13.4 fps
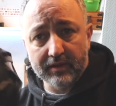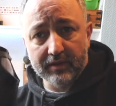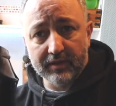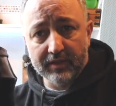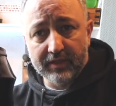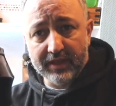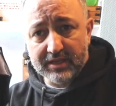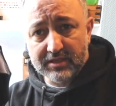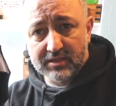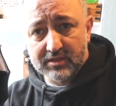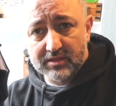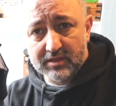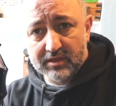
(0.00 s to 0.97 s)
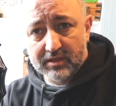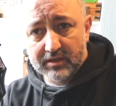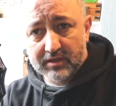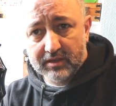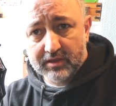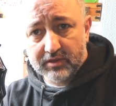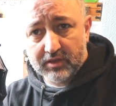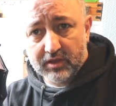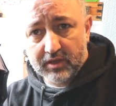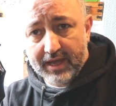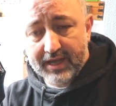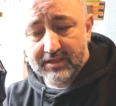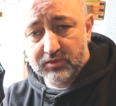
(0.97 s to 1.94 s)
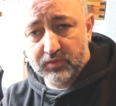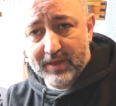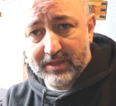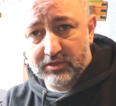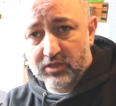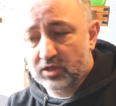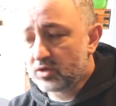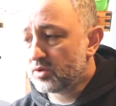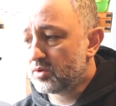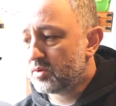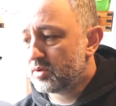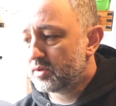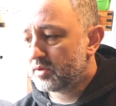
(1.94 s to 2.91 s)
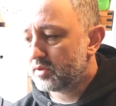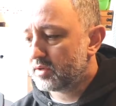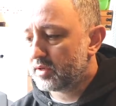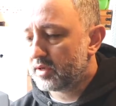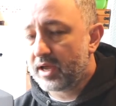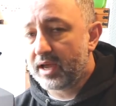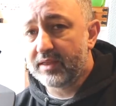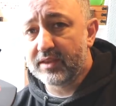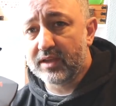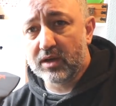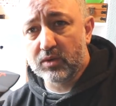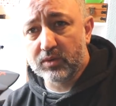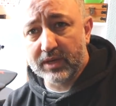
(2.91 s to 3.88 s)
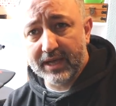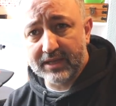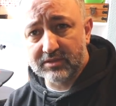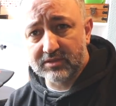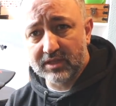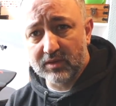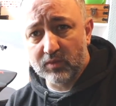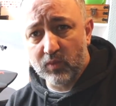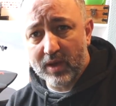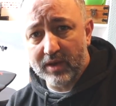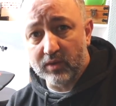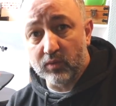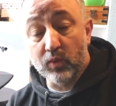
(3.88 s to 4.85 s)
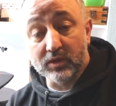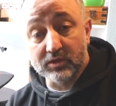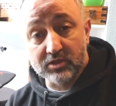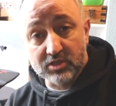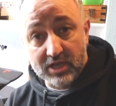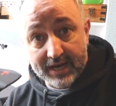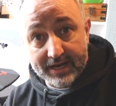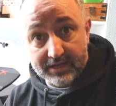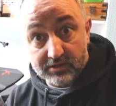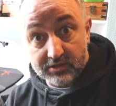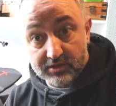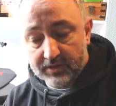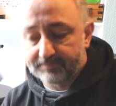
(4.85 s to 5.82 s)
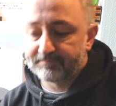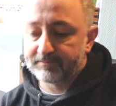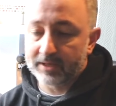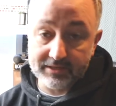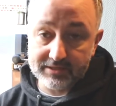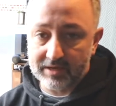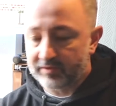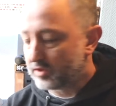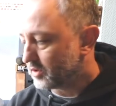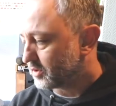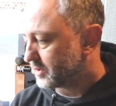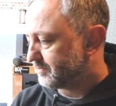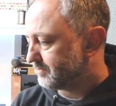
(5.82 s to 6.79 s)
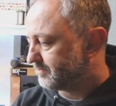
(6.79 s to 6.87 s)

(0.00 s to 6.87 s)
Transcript: this XWED2 and the old XD1. What's changed? Let's have a look.